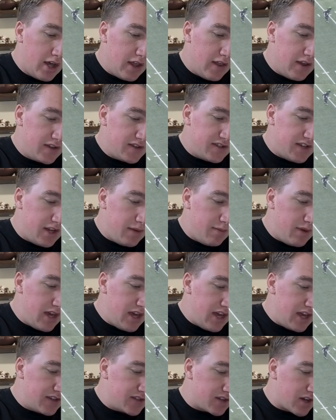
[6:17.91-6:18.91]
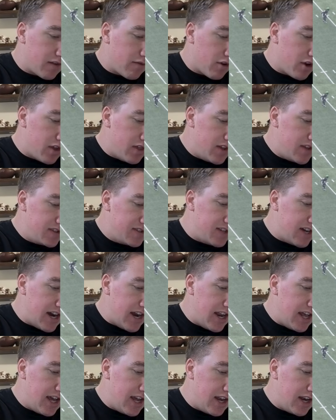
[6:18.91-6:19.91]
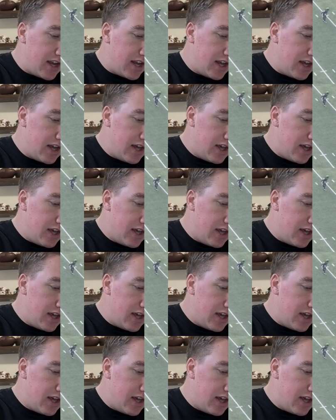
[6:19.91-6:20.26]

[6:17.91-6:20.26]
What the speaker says: This DB is covering this tight end.